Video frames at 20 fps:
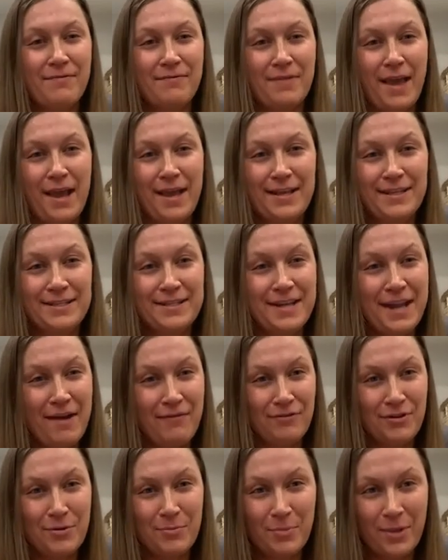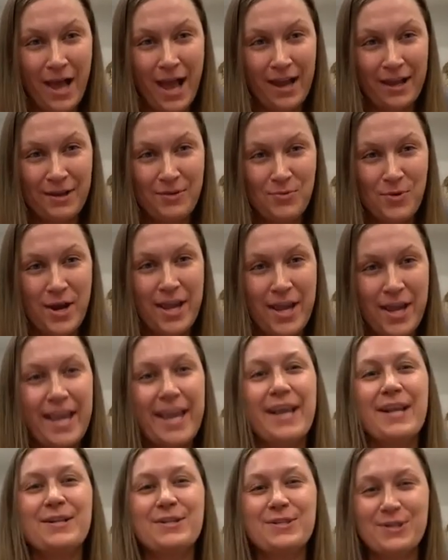That is never a black and white
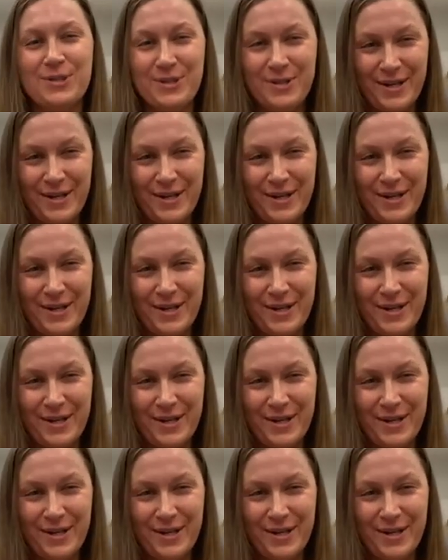answer.